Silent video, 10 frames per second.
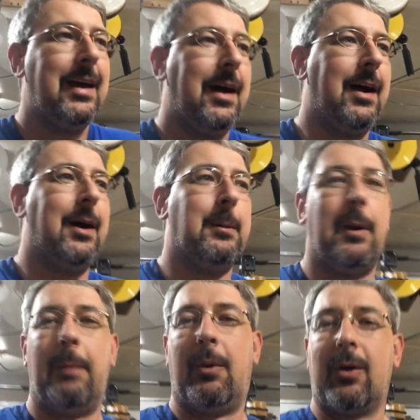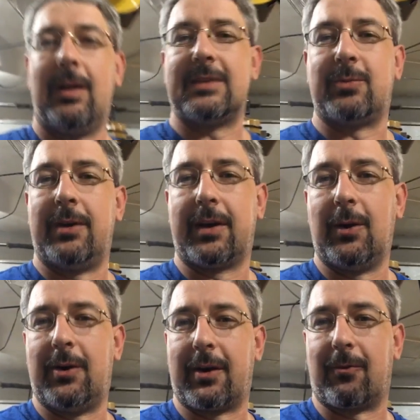I more or less want to
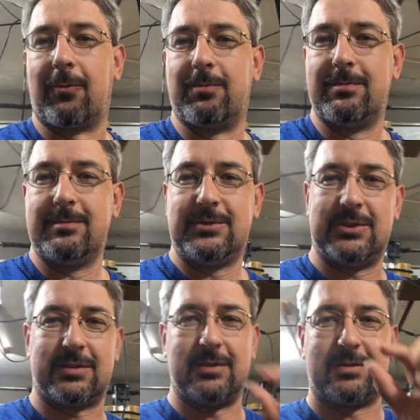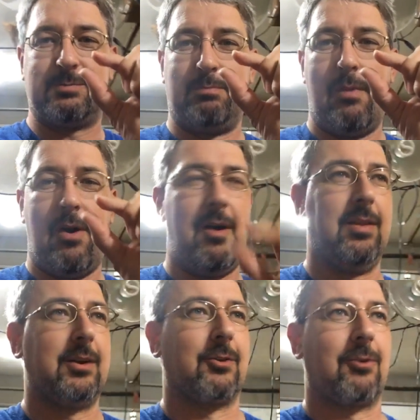go on just a small
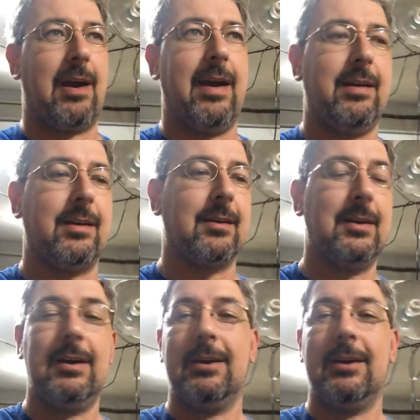little rant here.